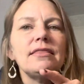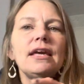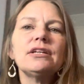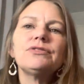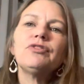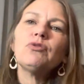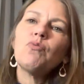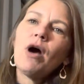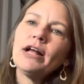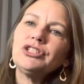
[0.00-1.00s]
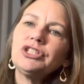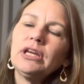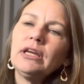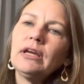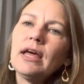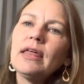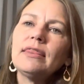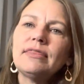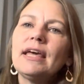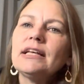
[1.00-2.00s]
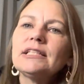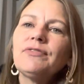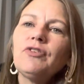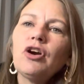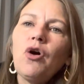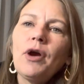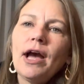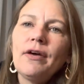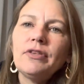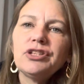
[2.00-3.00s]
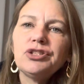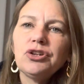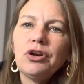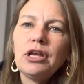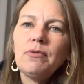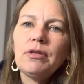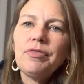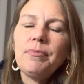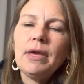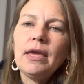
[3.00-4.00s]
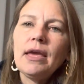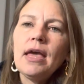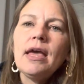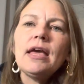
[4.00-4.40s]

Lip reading: Thanks for watching. Thanks for going on this journey with me.